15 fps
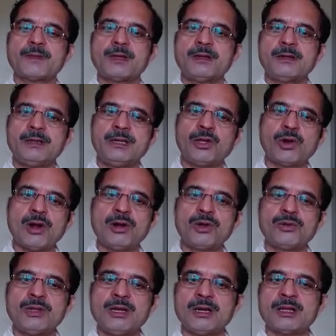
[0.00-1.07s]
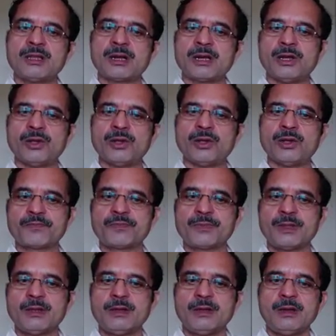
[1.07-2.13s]
neuron to the other neuron.
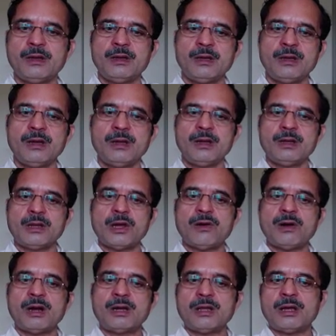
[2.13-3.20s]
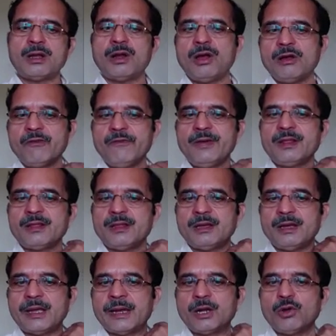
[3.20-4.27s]
Now along with
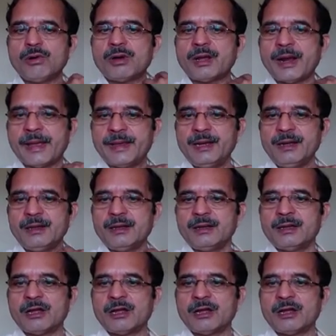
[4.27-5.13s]
endocrine,